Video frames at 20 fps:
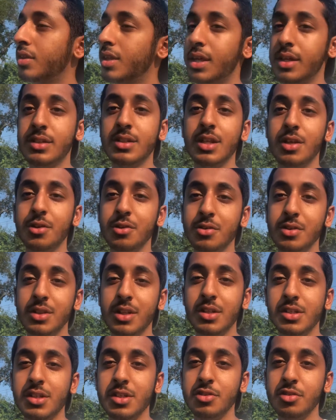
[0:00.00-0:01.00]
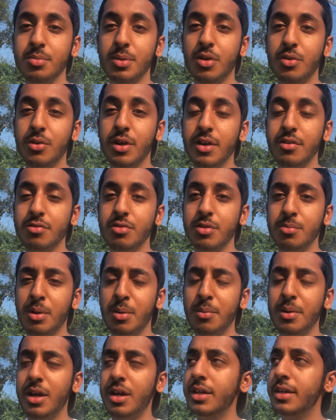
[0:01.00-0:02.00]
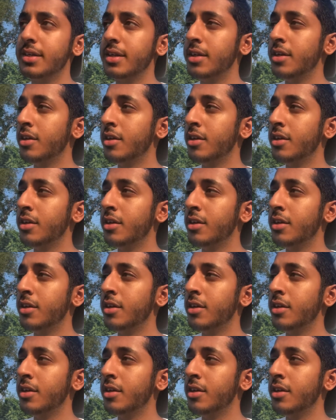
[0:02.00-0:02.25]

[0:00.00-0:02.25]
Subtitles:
That sounds about right for my mind.